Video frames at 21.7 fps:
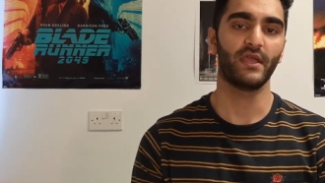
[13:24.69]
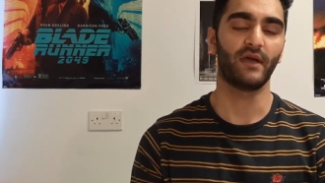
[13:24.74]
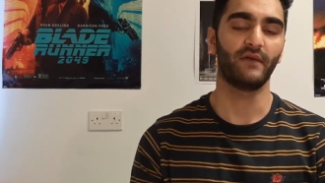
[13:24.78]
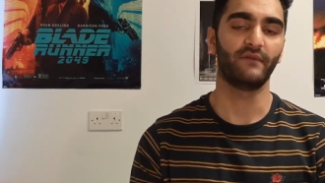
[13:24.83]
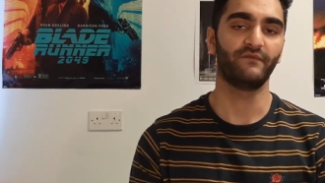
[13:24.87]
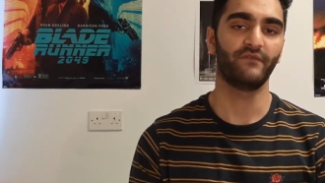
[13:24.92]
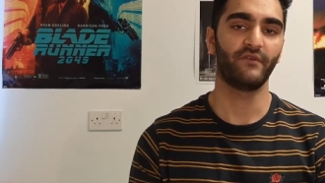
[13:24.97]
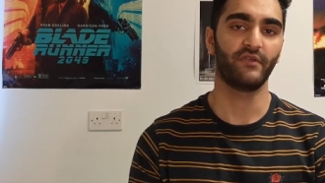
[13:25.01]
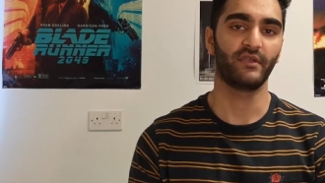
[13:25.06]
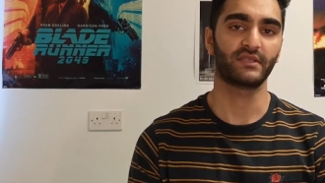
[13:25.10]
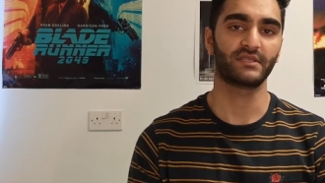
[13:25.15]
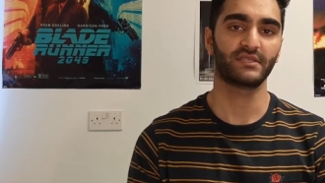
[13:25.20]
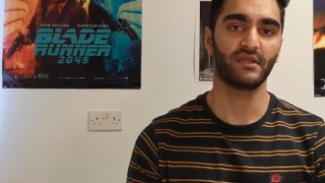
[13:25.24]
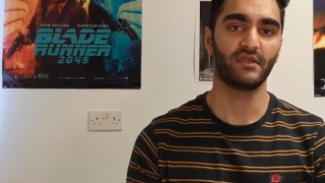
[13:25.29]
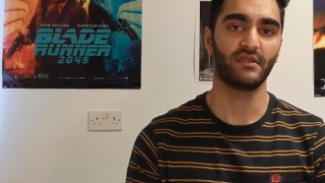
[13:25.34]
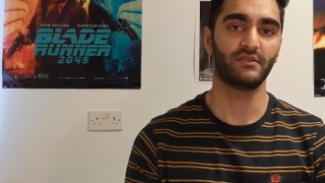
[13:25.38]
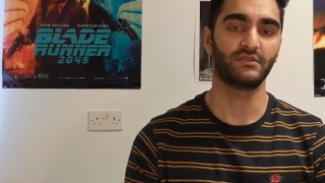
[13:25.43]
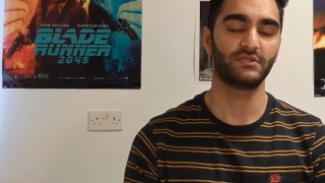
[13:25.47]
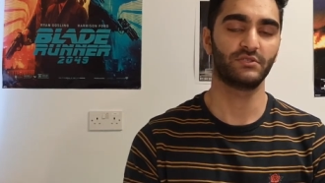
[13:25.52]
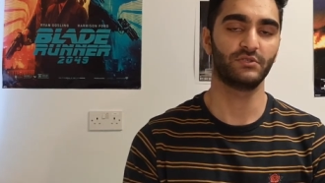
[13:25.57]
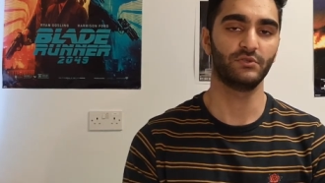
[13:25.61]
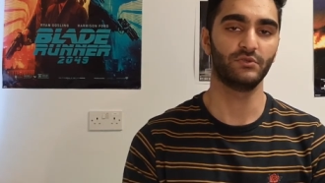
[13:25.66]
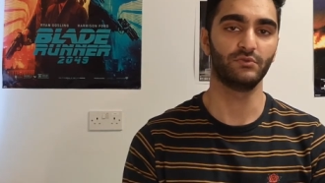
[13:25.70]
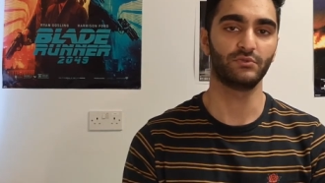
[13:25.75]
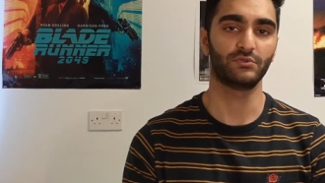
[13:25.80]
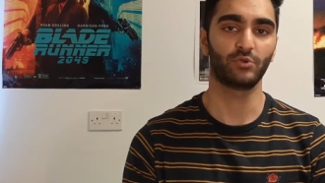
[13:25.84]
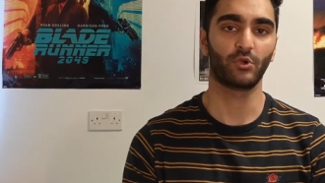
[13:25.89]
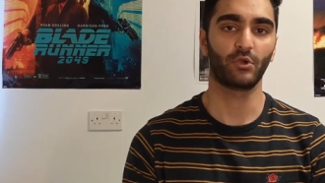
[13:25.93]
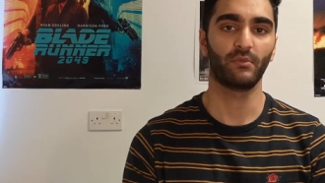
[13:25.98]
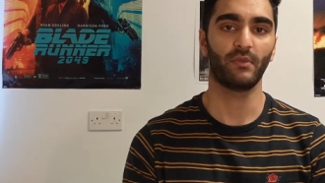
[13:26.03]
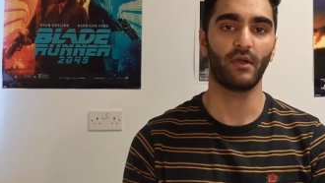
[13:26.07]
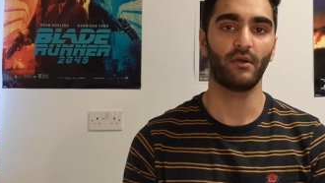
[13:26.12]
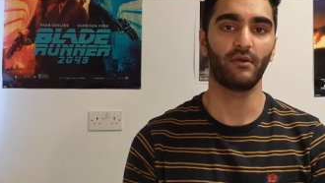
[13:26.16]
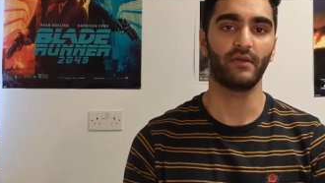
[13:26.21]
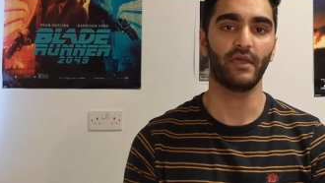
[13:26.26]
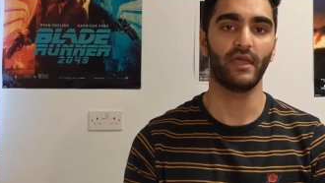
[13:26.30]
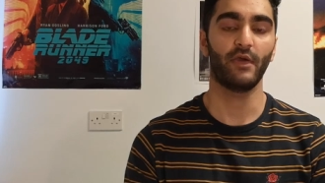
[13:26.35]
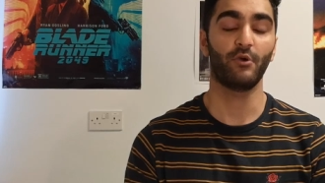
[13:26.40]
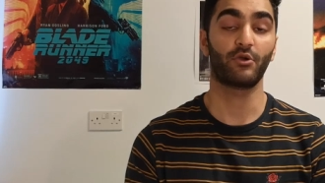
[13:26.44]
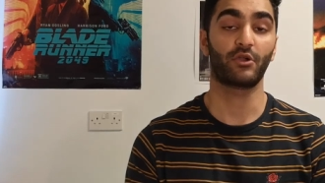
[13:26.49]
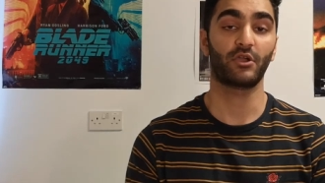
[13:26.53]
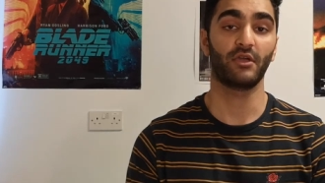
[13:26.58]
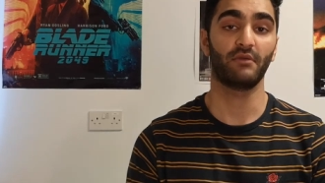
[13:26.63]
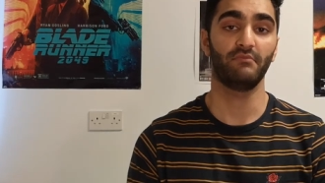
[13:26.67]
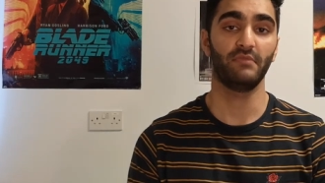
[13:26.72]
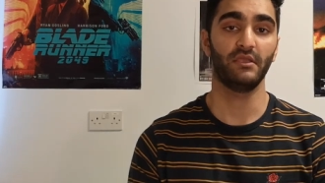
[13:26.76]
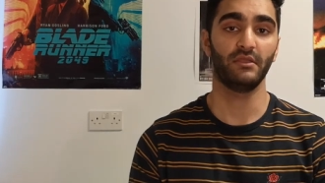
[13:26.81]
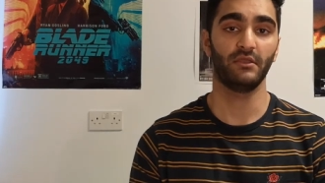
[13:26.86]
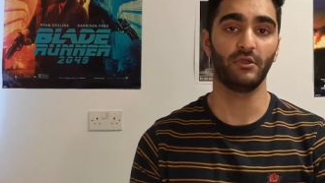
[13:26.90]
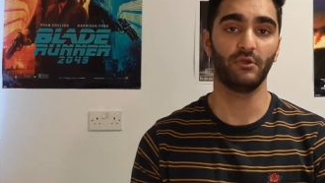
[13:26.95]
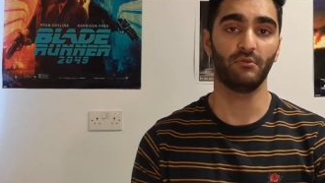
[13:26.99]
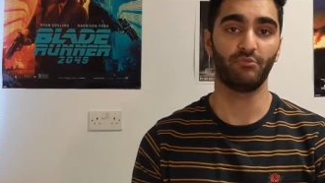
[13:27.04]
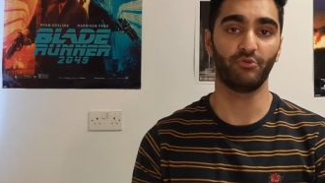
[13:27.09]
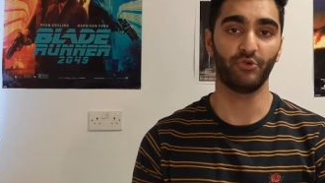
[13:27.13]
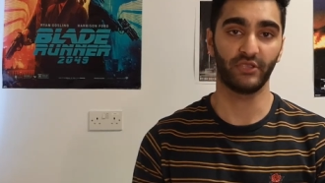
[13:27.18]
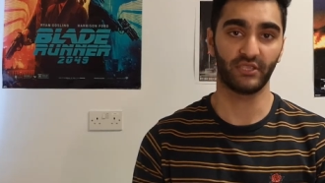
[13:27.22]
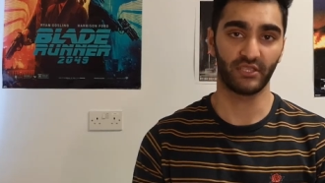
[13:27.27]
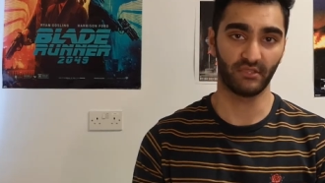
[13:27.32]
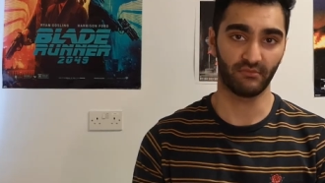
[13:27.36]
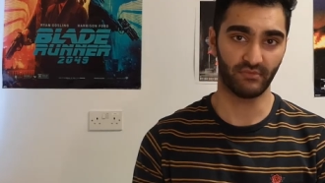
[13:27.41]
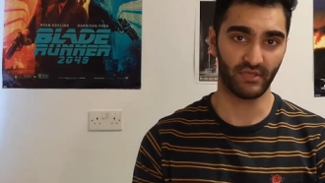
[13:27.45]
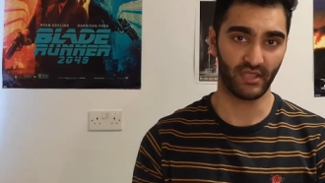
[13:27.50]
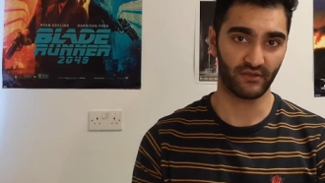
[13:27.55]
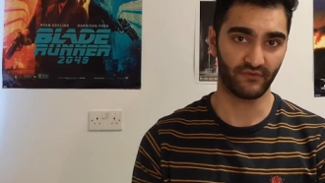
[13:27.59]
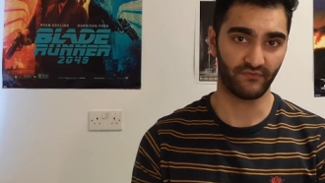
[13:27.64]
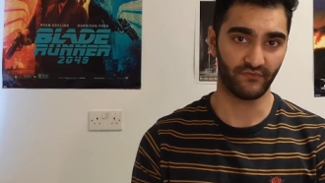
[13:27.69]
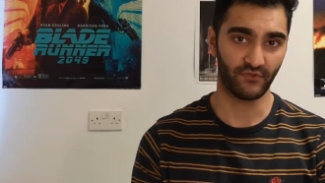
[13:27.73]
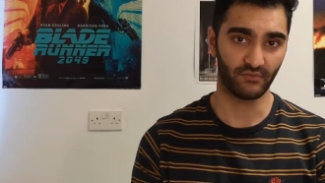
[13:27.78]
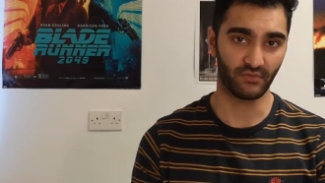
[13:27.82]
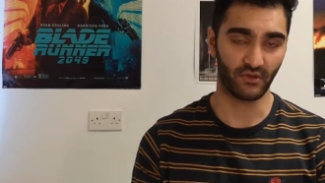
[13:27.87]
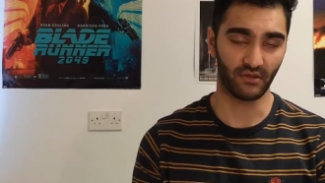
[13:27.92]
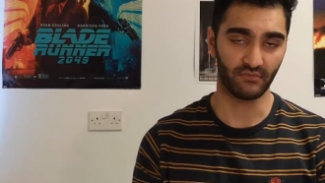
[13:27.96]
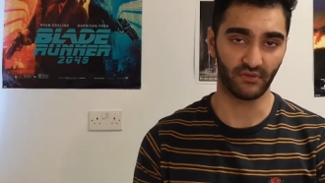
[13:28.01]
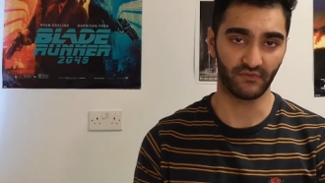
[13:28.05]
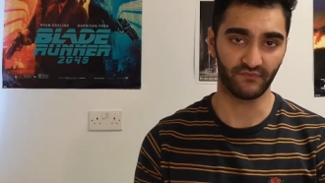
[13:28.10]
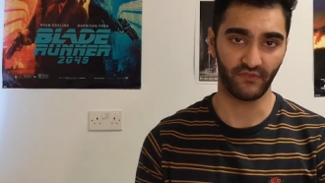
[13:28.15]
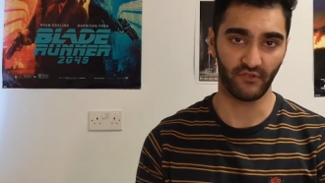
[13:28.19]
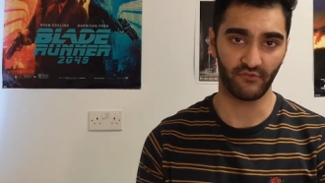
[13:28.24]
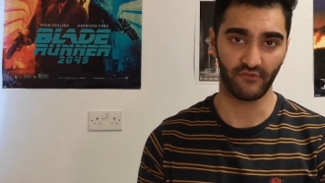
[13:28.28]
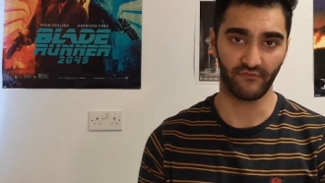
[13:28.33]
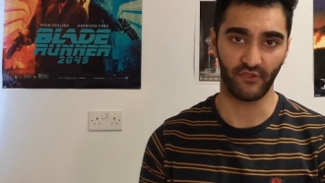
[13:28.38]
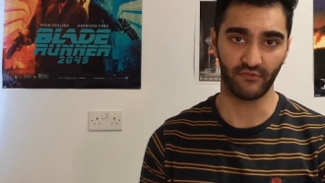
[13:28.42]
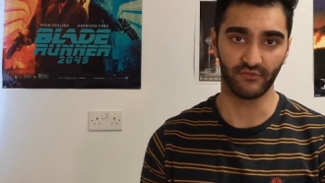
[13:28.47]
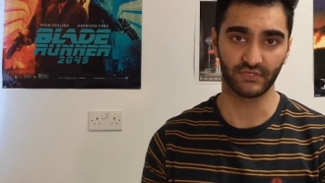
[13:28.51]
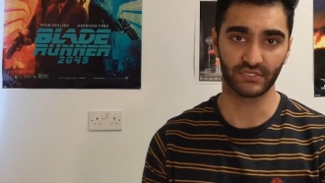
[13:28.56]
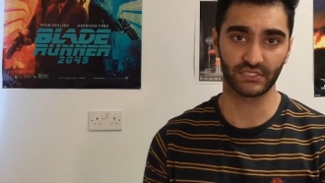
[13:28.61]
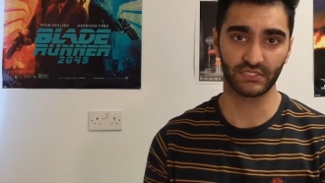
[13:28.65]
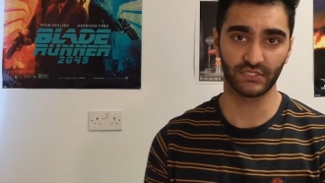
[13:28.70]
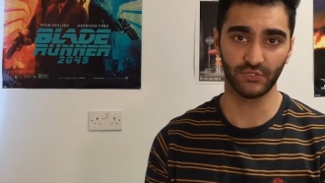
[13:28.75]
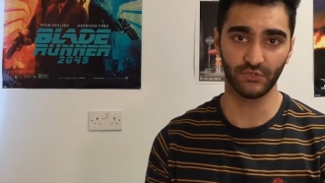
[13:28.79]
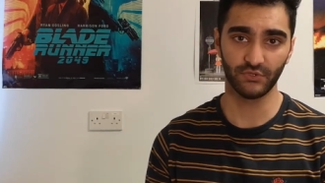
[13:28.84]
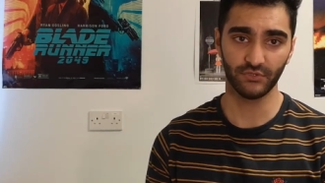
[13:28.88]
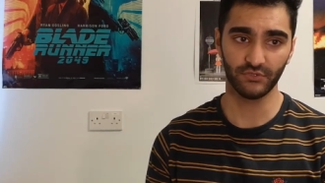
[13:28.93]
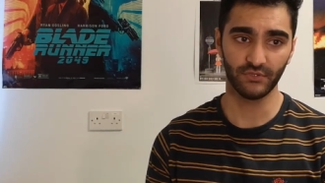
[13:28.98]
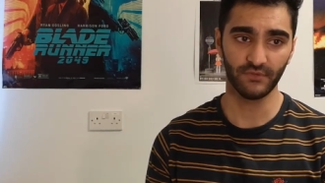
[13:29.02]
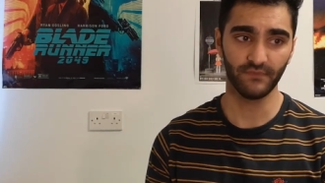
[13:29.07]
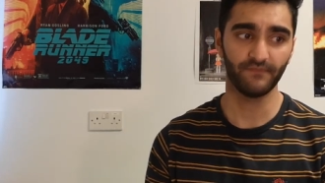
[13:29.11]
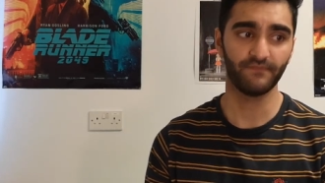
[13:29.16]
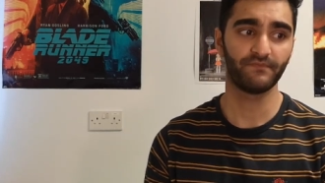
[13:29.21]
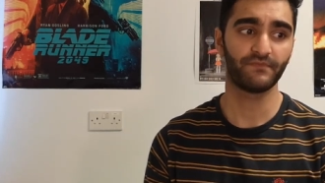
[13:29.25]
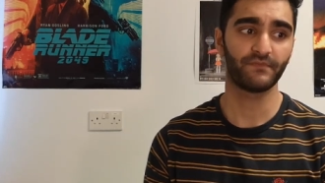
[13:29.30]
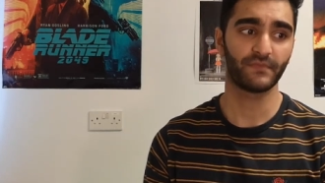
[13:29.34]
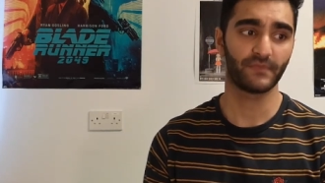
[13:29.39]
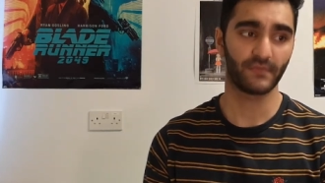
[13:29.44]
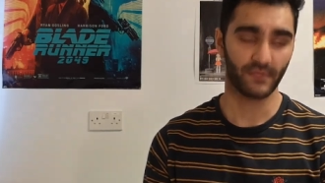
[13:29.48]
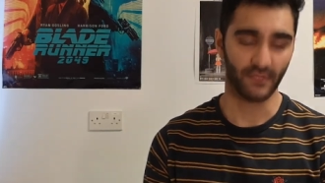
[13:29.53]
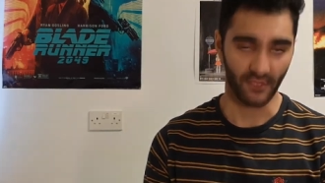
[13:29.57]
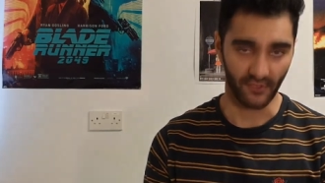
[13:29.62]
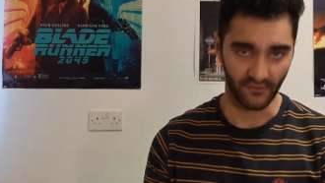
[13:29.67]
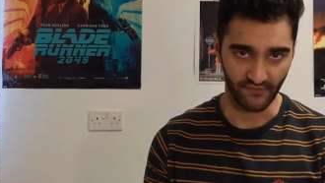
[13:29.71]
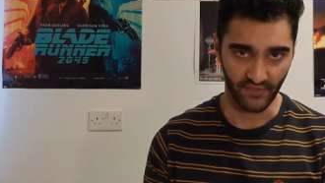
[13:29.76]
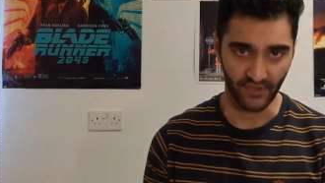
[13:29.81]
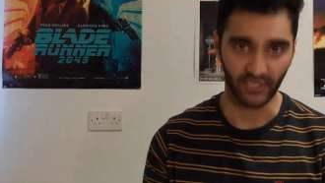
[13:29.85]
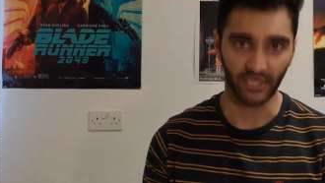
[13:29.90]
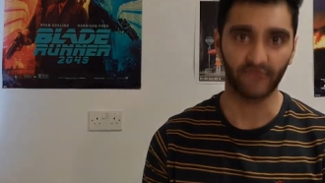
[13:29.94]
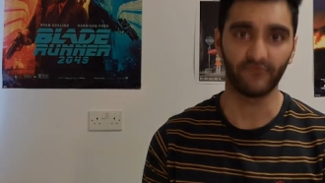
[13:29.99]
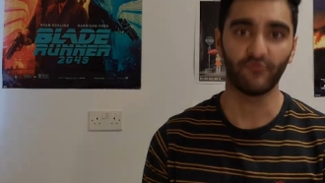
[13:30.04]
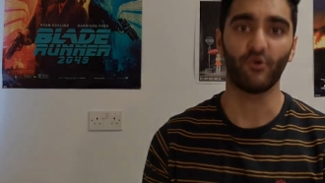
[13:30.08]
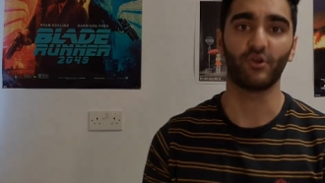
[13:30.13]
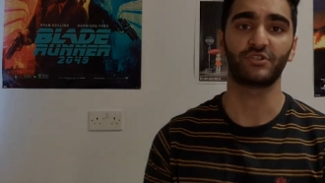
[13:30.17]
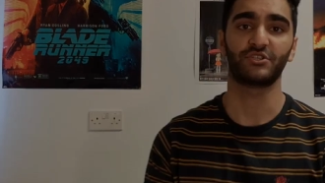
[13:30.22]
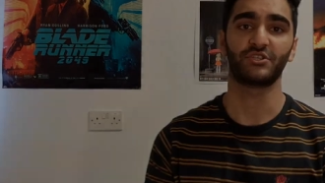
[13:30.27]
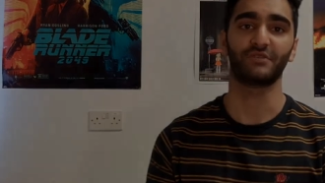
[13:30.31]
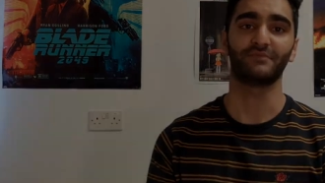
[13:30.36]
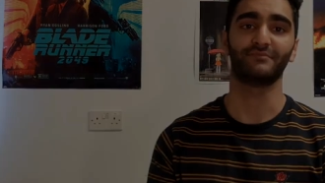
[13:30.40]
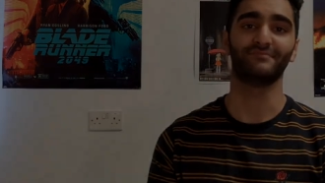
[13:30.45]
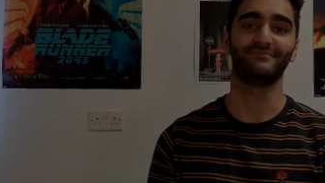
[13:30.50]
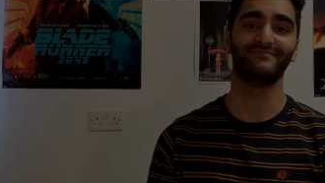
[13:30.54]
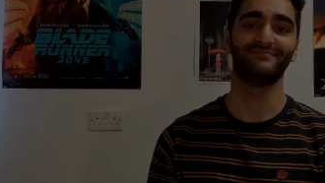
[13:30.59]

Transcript: I'm very excited to talk about El Camino Breaking Bad film coming very, very soon. Thank you for watching.